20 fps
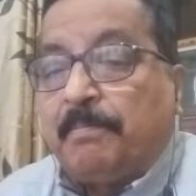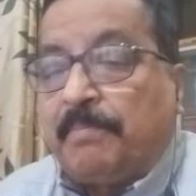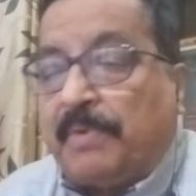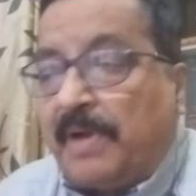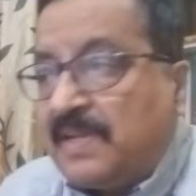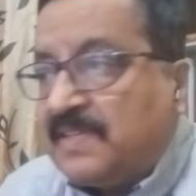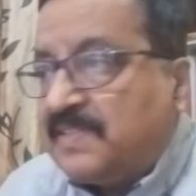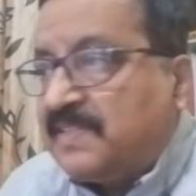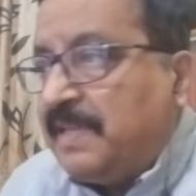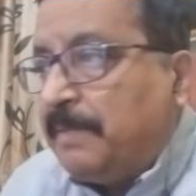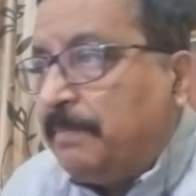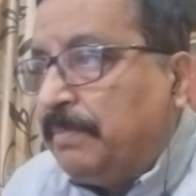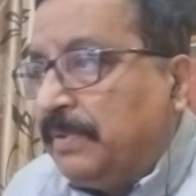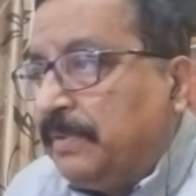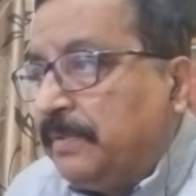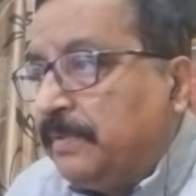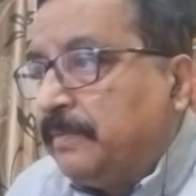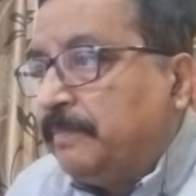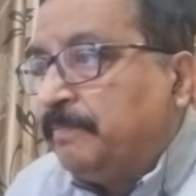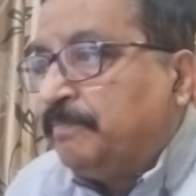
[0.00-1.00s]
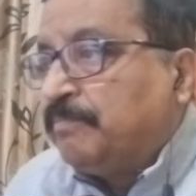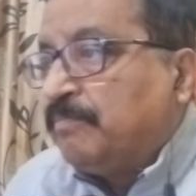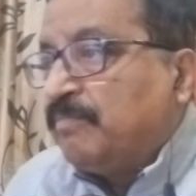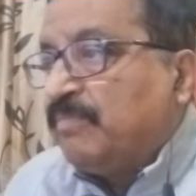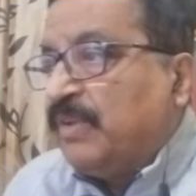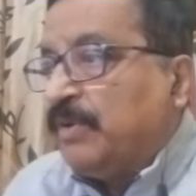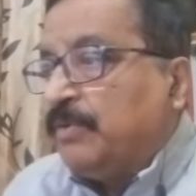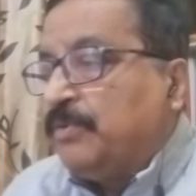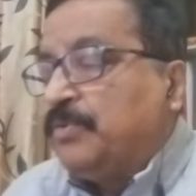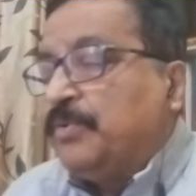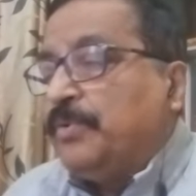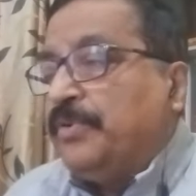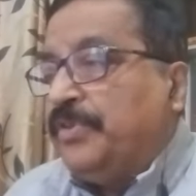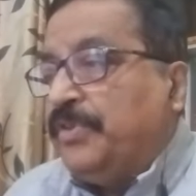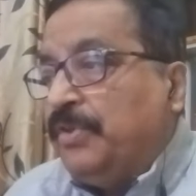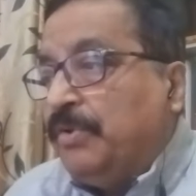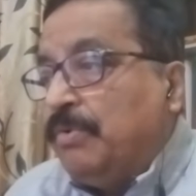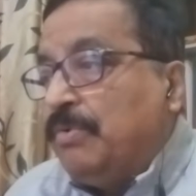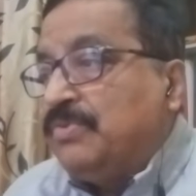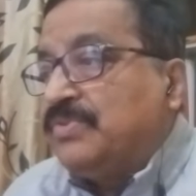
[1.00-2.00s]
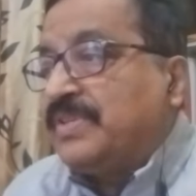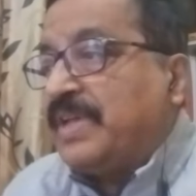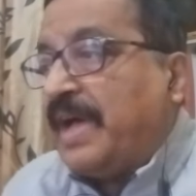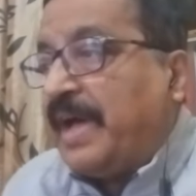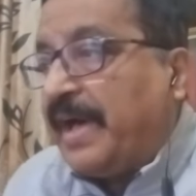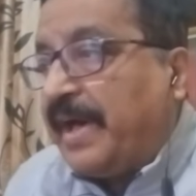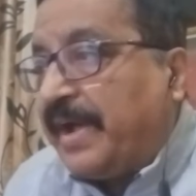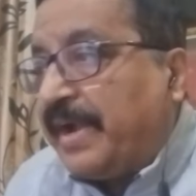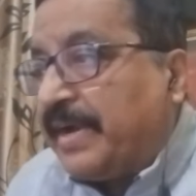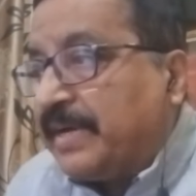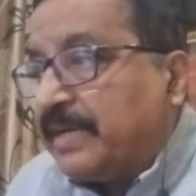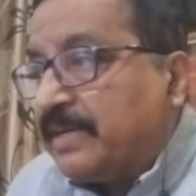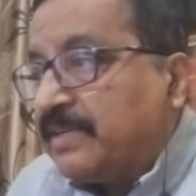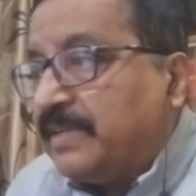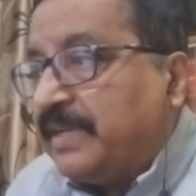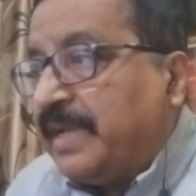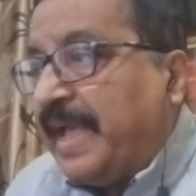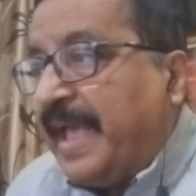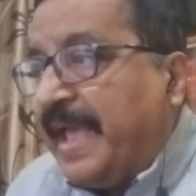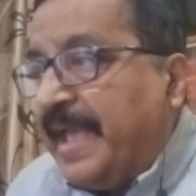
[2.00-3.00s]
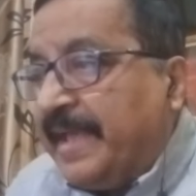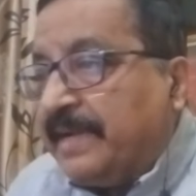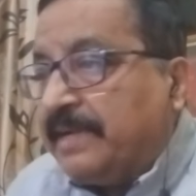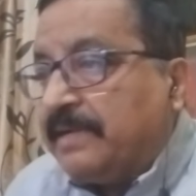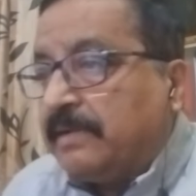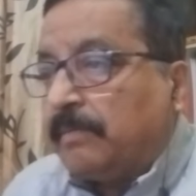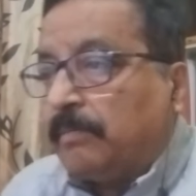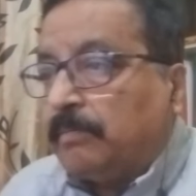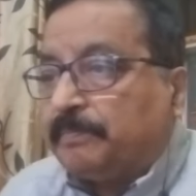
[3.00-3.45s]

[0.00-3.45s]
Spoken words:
possible to use art and,